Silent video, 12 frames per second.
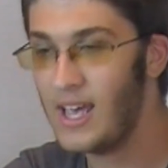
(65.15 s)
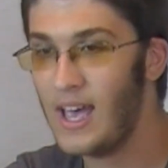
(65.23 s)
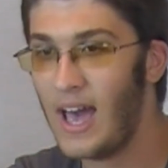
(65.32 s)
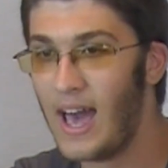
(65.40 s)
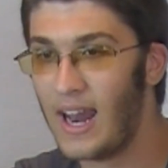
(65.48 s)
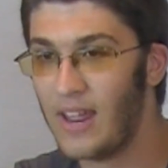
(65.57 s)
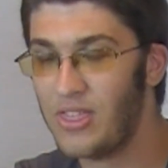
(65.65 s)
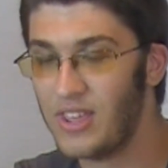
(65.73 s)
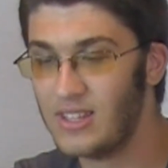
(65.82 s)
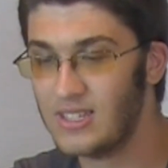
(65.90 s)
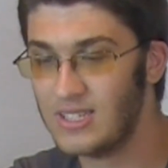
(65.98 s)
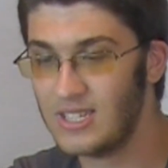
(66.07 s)
And I think to
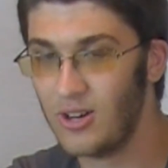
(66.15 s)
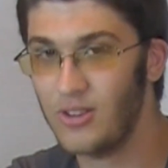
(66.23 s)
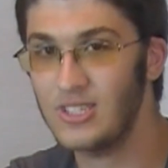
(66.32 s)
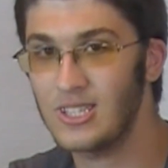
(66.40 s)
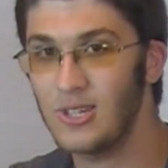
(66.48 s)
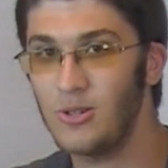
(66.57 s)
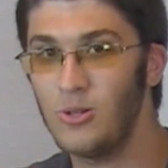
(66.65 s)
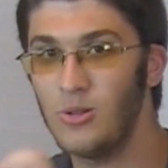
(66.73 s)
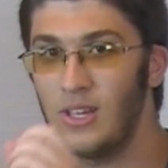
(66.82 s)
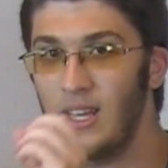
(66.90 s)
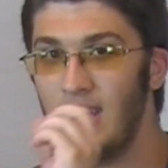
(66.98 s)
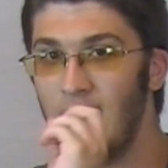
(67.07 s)
see all these little
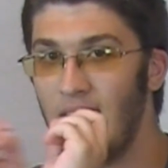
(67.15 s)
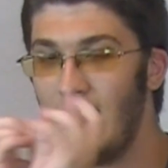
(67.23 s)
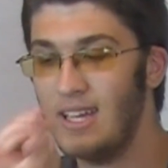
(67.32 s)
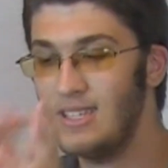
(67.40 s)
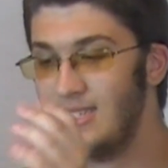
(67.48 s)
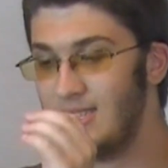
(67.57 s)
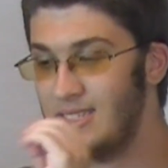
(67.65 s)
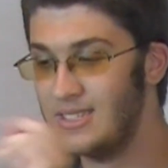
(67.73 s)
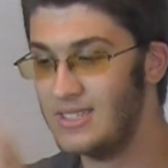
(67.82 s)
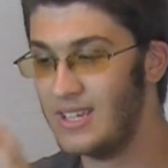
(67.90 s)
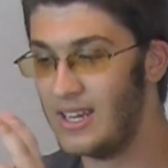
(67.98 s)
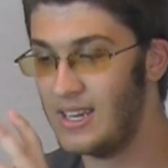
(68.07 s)
hints and
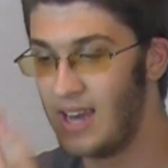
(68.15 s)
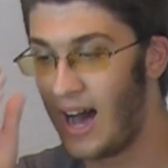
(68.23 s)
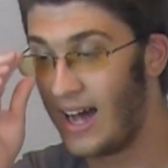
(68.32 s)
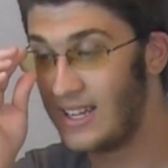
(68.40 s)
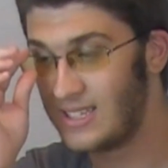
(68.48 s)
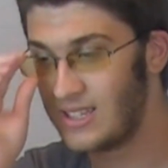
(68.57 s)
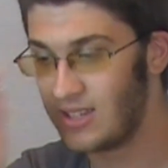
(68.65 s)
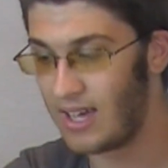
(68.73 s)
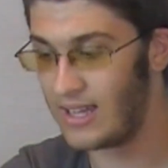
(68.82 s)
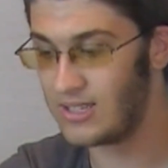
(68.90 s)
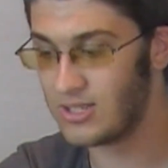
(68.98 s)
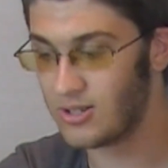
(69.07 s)
nods at
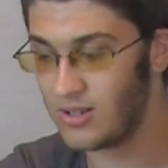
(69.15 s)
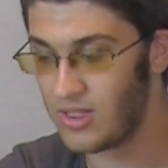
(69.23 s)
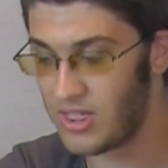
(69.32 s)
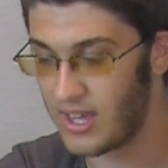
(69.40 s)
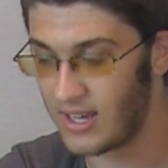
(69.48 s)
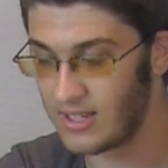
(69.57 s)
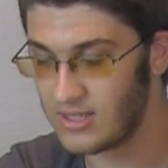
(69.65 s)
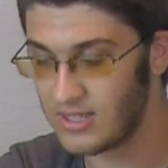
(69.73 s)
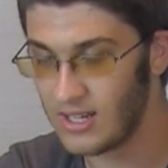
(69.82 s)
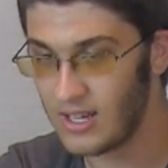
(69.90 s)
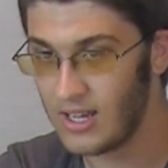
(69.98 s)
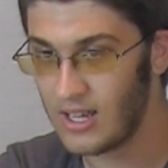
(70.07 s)
certain things,
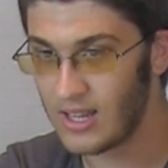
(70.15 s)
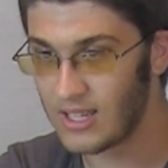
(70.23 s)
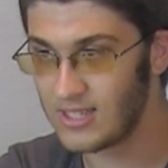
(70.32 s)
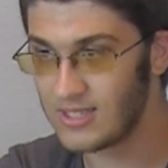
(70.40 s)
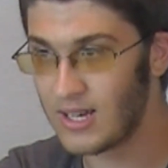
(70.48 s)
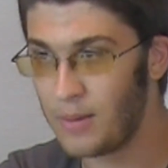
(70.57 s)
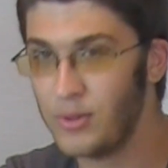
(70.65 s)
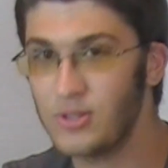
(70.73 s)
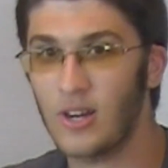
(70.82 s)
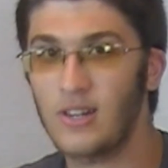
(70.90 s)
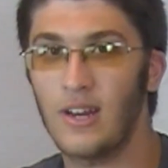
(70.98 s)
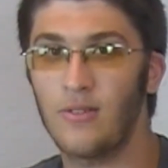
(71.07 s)
like there's a couple Dark
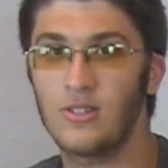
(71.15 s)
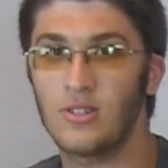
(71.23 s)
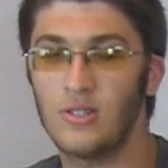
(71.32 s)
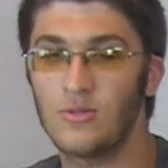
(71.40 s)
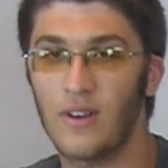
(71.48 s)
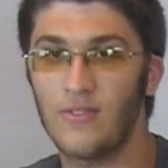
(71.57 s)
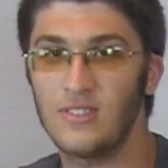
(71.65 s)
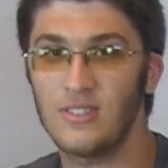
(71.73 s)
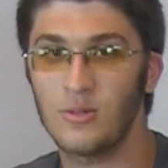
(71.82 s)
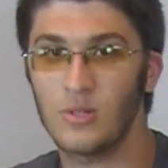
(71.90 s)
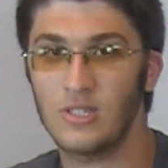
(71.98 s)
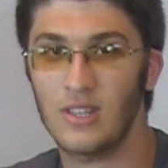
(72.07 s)
Knight Returns references,
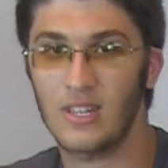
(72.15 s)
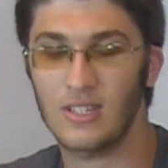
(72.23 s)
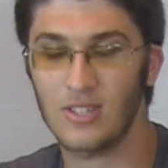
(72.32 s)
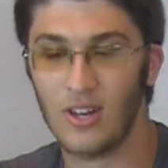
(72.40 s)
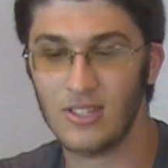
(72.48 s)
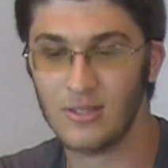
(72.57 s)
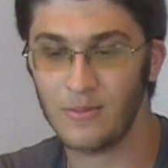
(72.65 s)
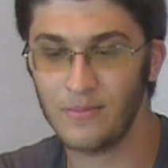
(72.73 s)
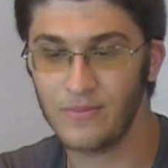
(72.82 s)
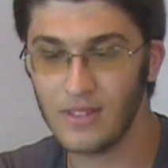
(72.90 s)
which I think is awesome.